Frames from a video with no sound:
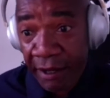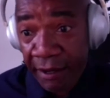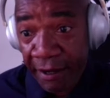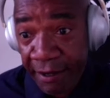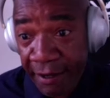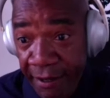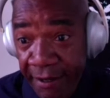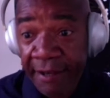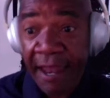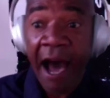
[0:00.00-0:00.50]

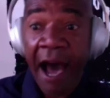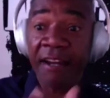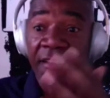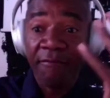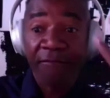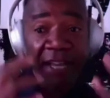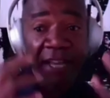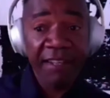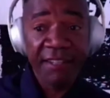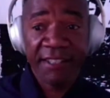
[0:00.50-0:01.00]
not
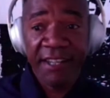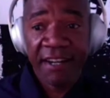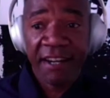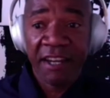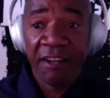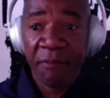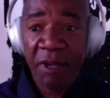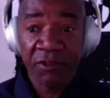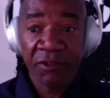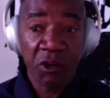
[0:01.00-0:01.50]
investing in
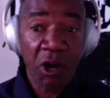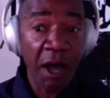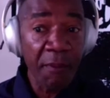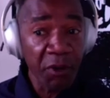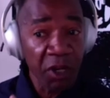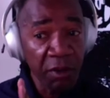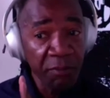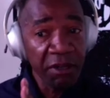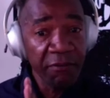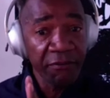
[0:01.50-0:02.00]
me. So I'm
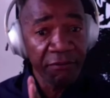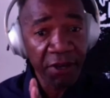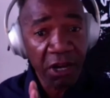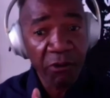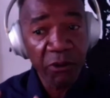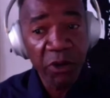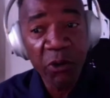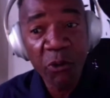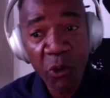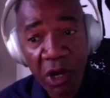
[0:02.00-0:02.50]
going to be
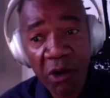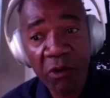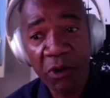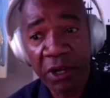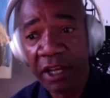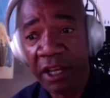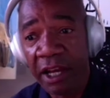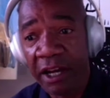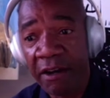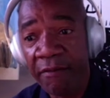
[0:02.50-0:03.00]
very
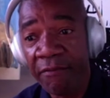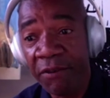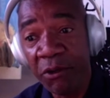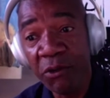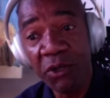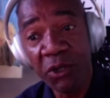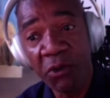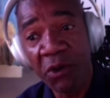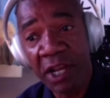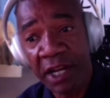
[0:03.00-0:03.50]
weary of you
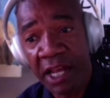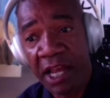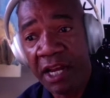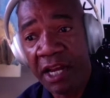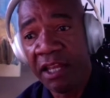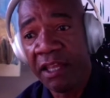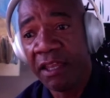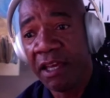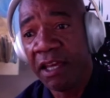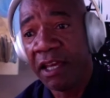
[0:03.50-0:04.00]
doing
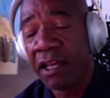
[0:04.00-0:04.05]
anything.